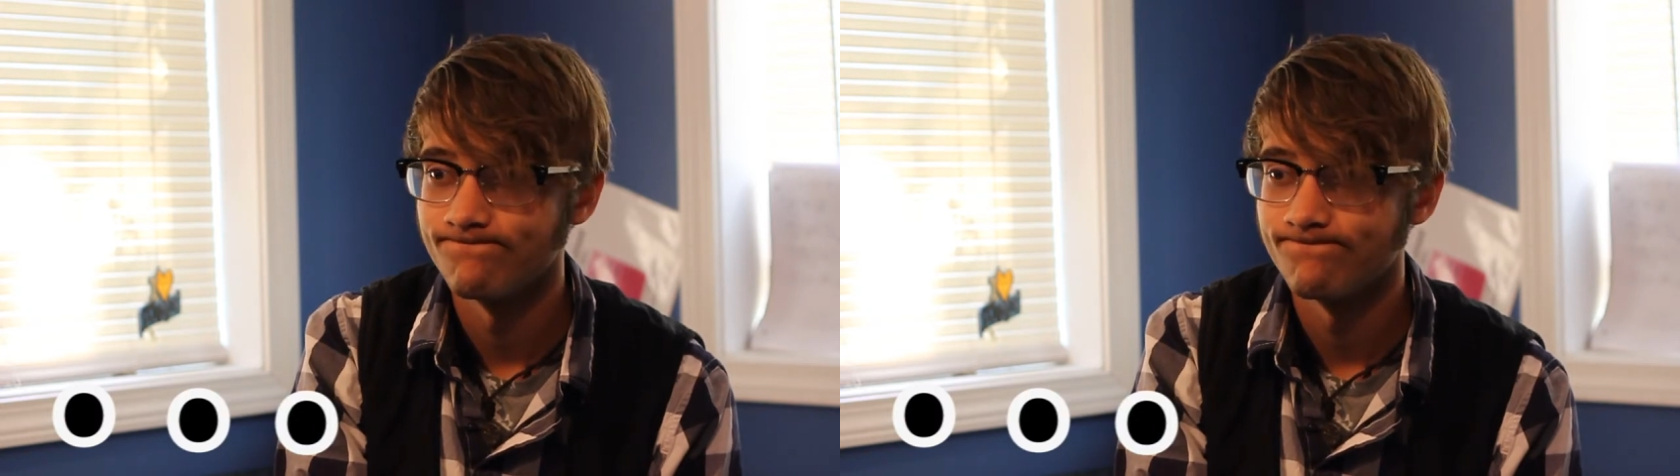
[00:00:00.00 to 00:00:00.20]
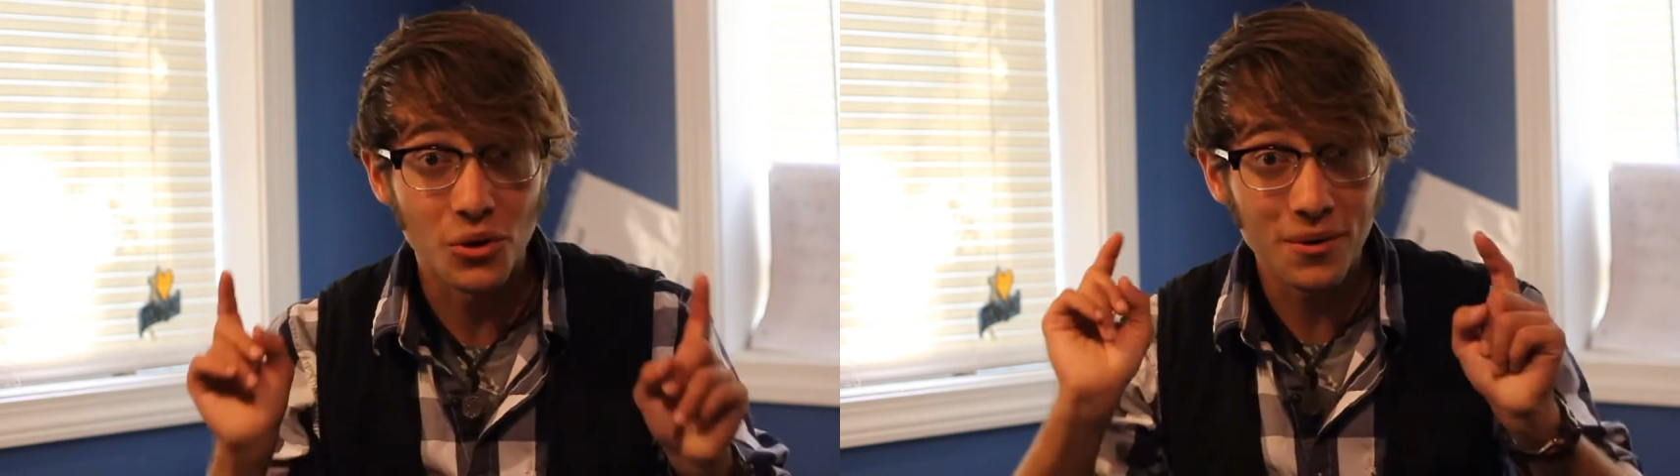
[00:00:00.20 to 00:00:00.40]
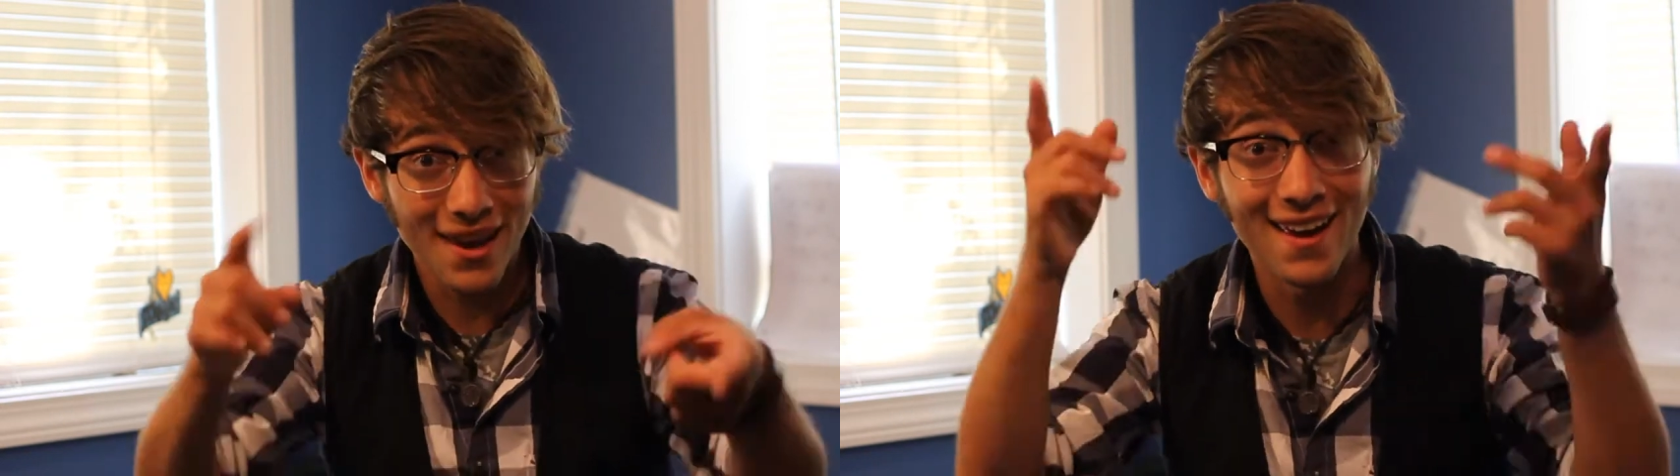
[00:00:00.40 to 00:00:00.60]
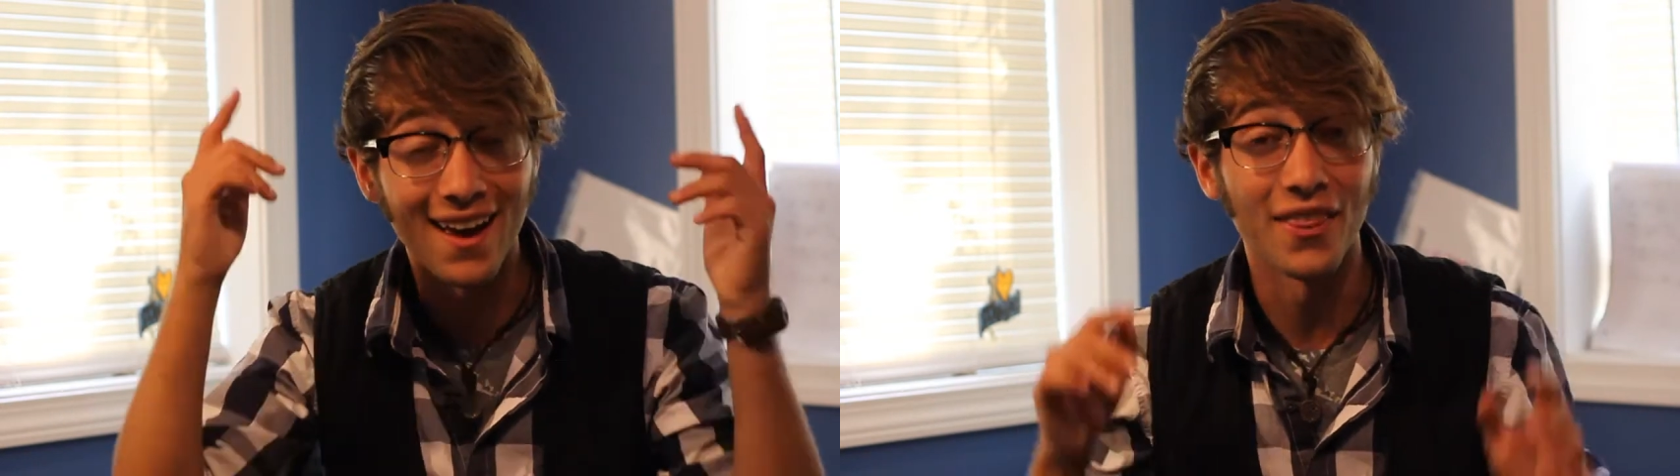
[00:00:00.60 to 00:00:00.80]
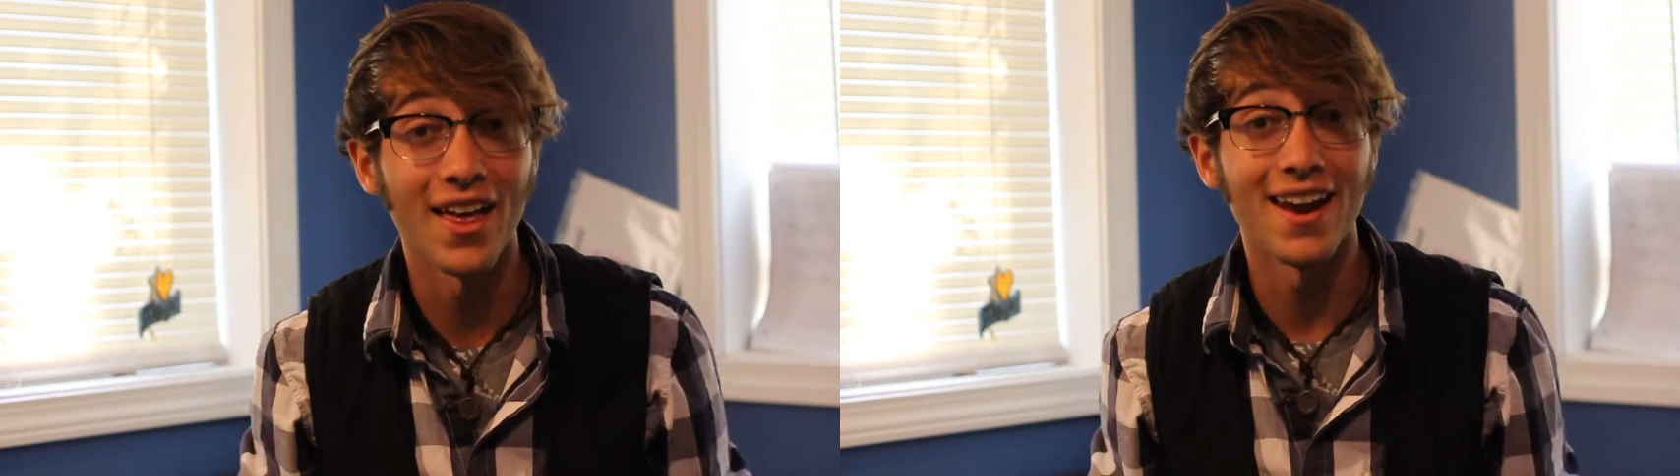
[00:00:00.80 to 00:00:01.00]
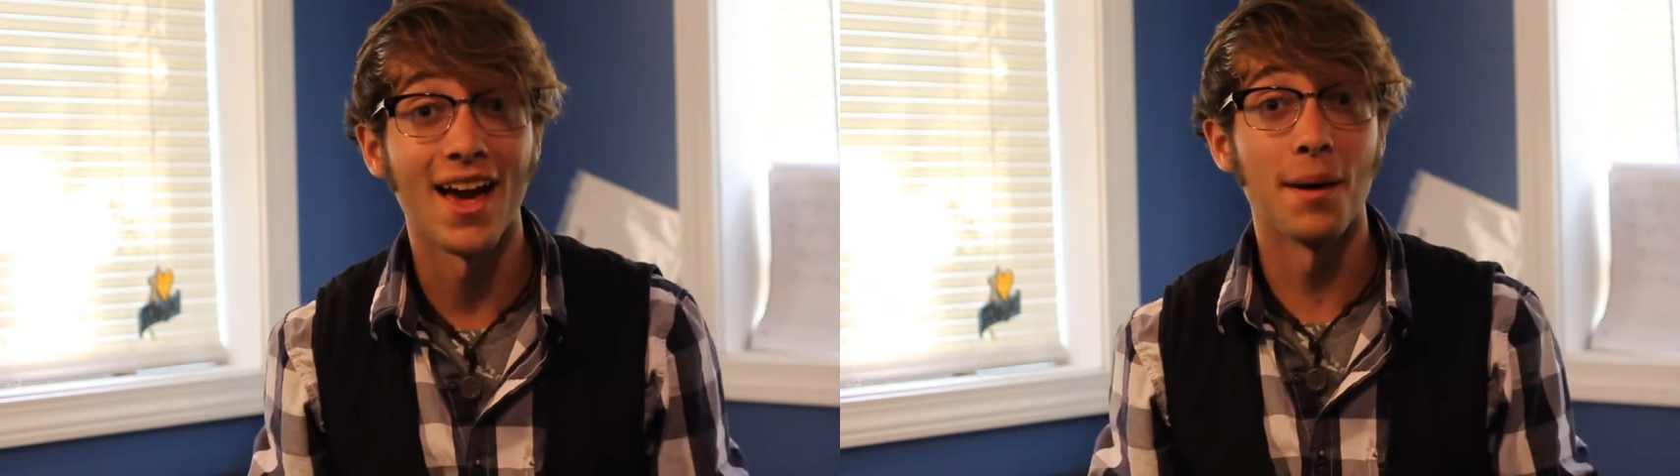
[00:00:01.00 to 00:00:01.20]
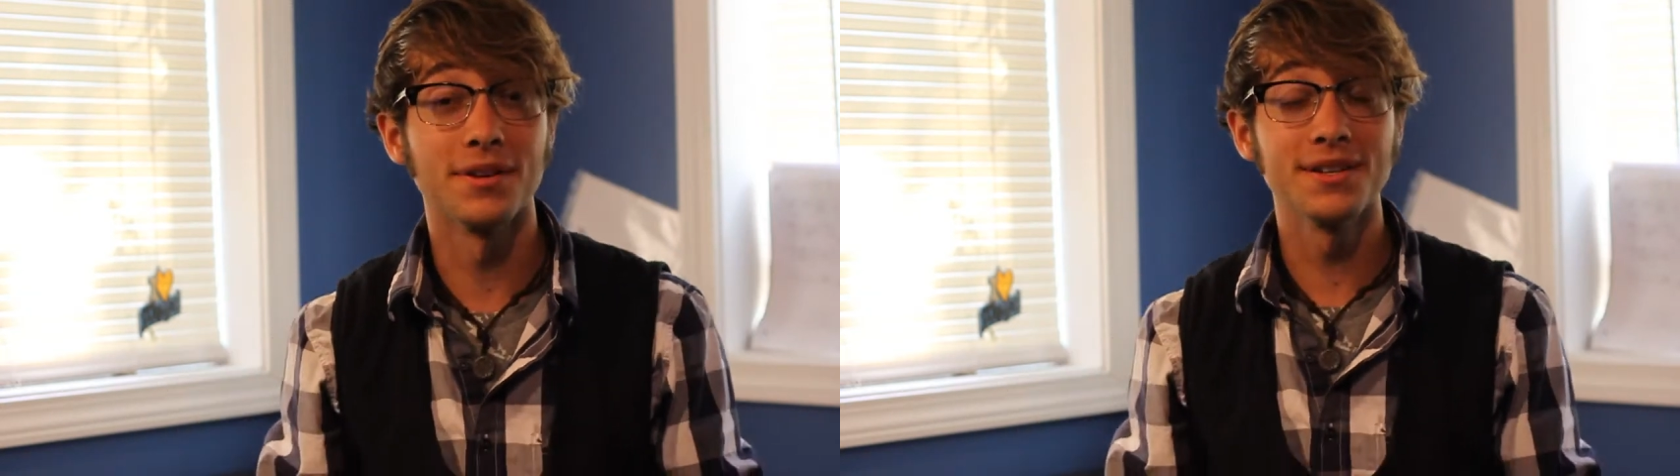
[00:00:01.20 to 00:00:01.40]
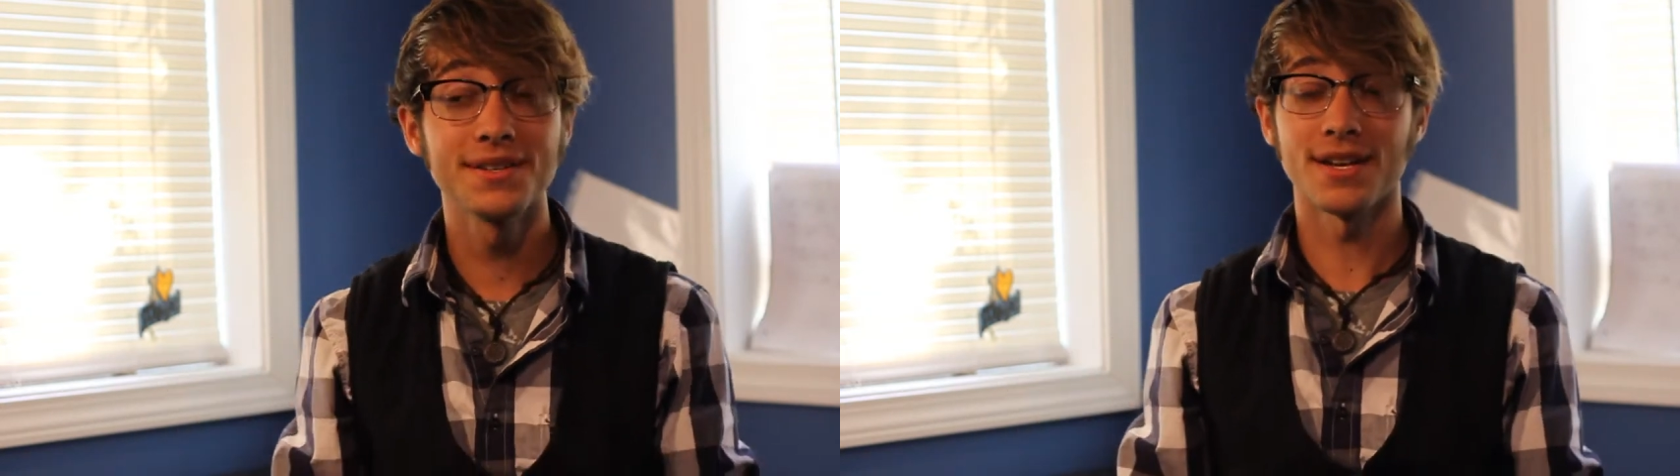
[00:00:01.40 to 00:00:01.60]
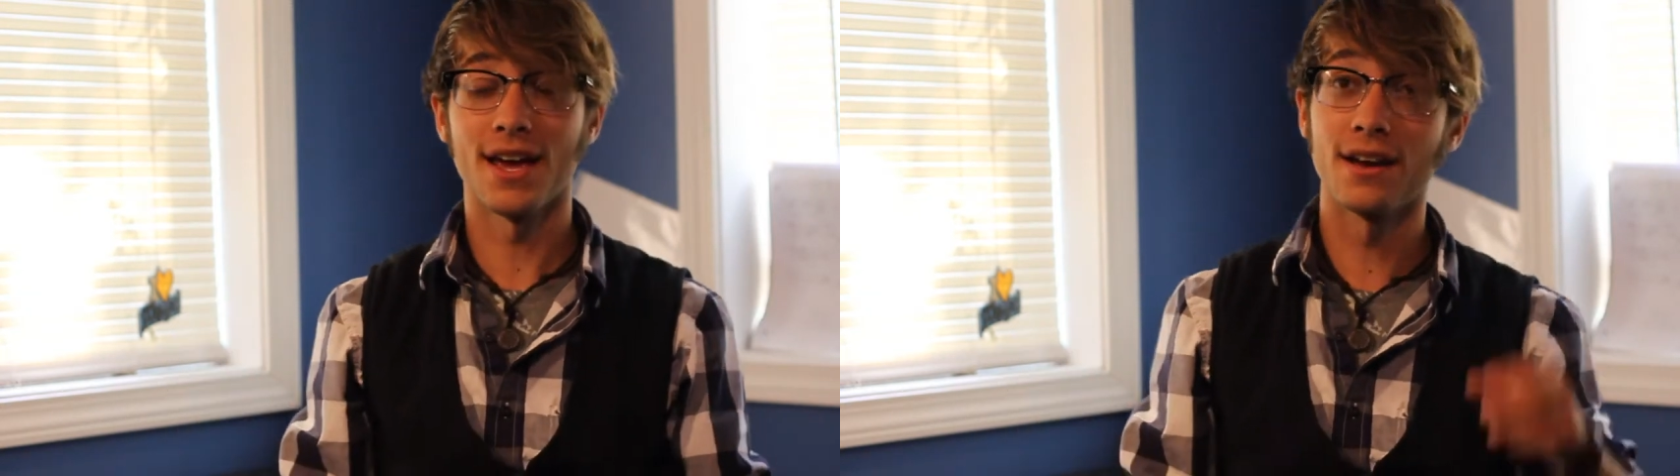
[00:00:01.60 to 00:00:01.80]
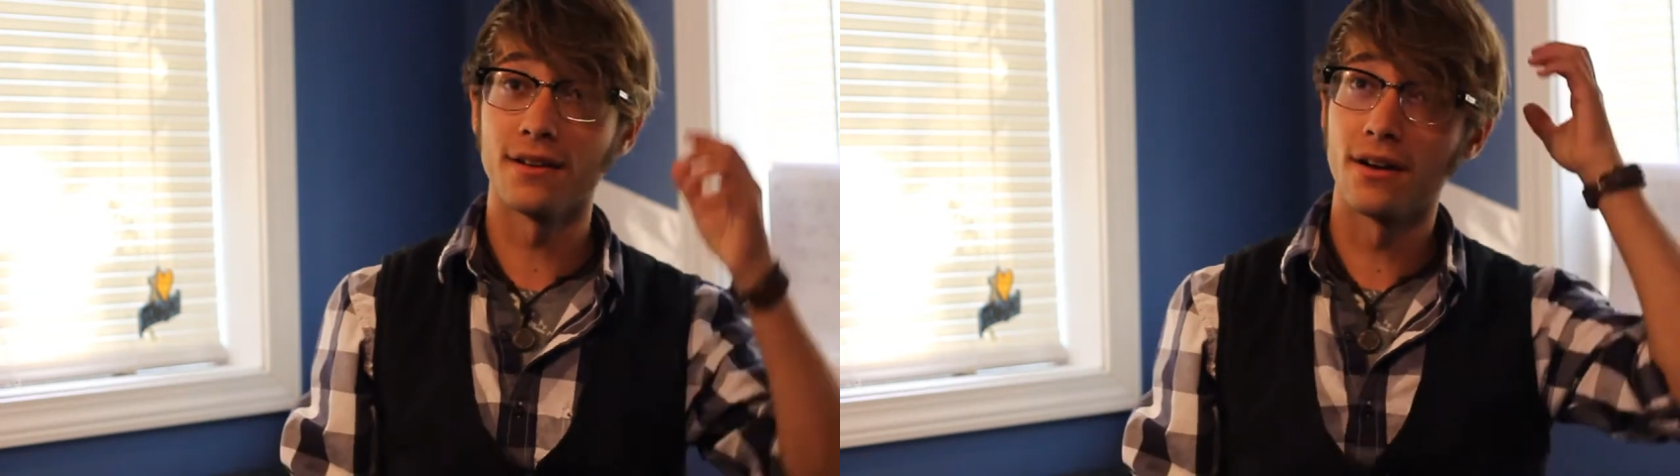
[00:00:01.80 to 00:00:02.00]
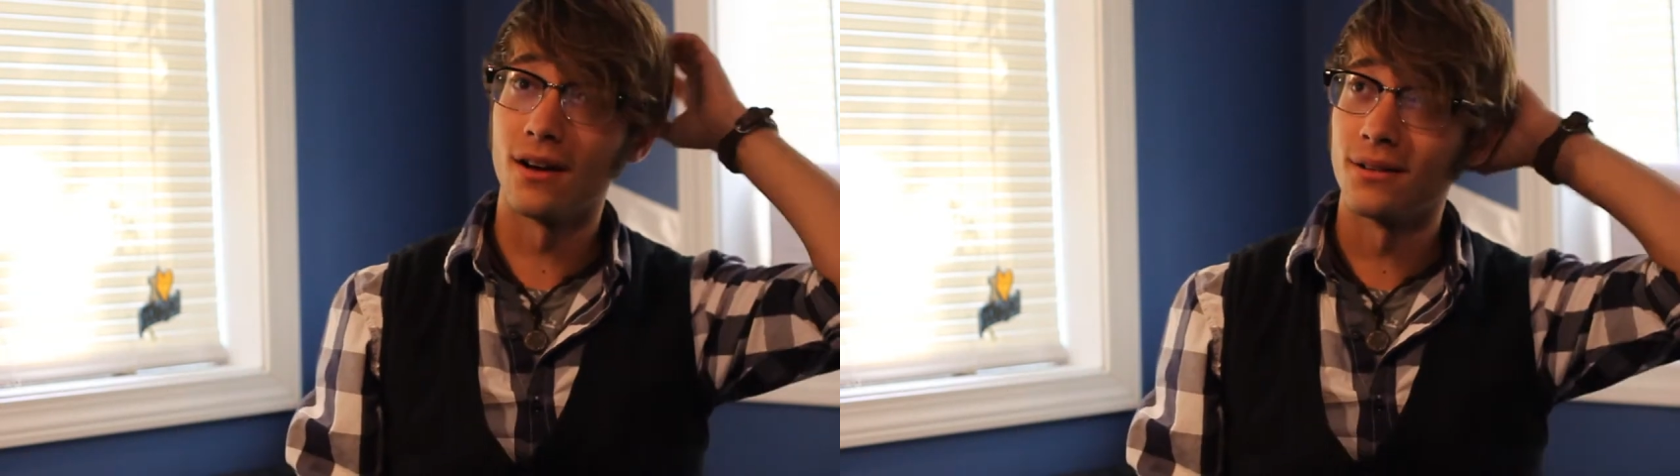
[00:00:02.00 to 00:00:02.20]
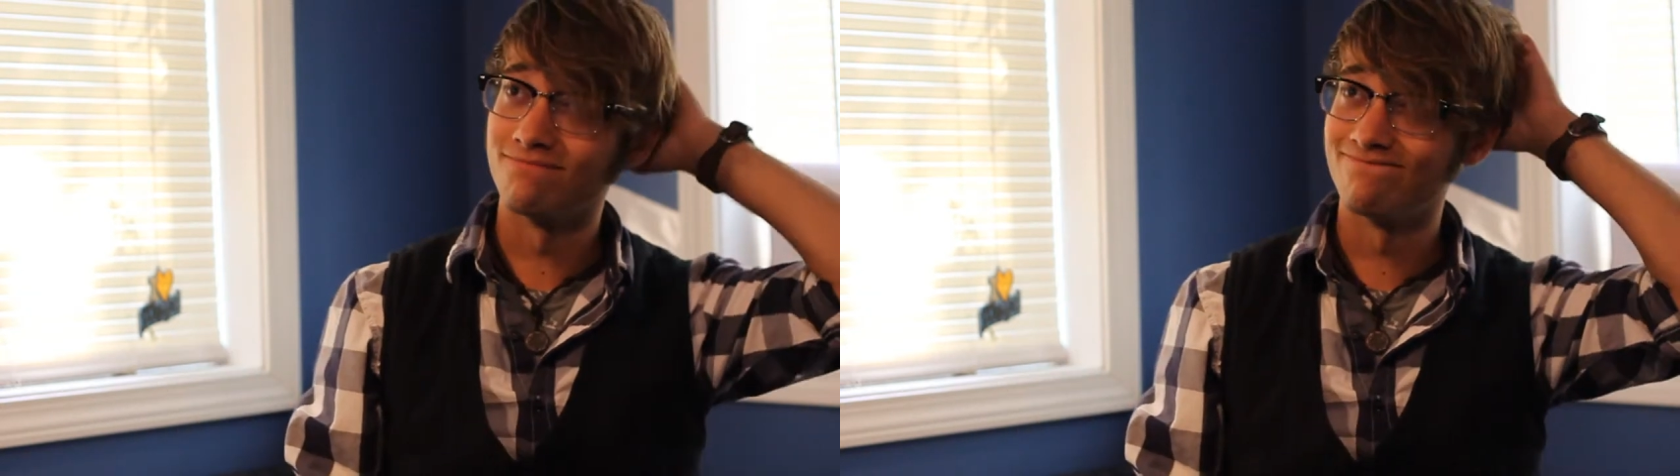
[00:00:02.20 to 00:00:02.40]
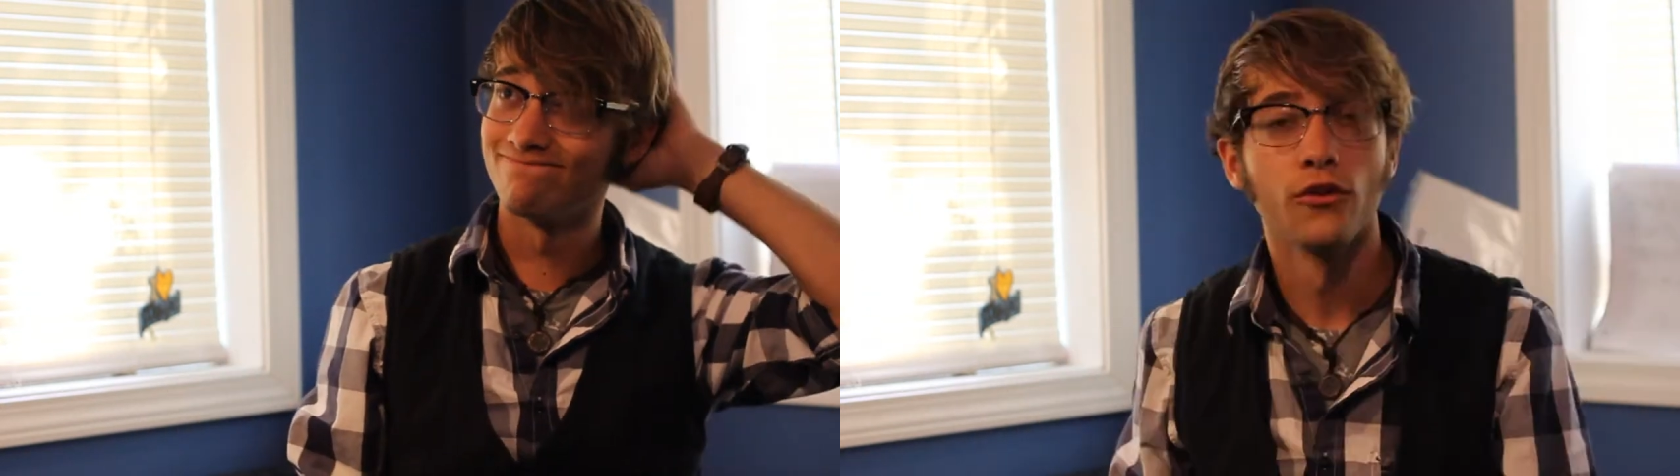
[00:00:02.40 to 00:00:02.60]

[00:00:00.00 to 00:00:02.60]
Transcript: so yeah, that happened, and um,